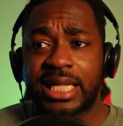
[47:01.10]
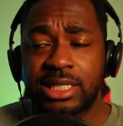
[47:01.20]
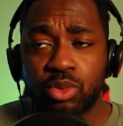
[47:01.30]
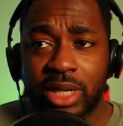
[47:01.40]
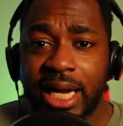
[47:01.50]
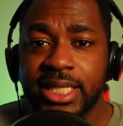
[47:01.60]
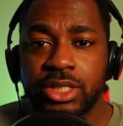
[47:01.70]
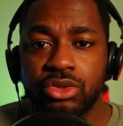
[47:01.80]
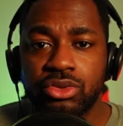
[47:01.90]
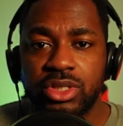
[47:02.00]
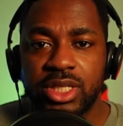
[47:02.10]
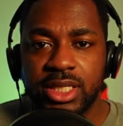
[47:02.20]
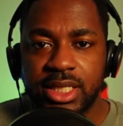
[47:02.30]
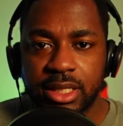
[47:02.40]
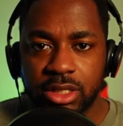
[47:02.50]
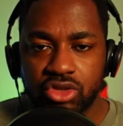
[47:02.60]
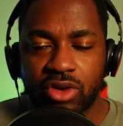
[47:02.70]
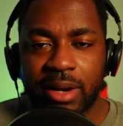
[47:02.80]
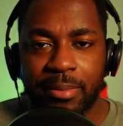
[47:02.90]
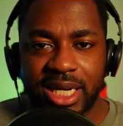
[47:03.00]
that's what I use to
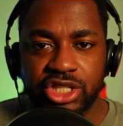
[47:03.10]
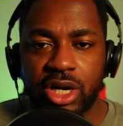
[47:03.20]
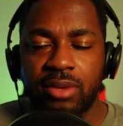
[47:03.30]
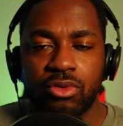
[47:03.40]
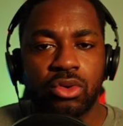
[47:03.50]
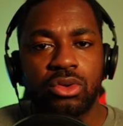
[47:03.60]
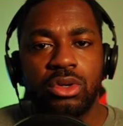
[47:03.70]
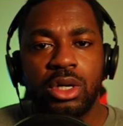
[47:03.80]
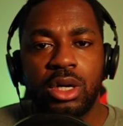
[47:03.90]
describe my job role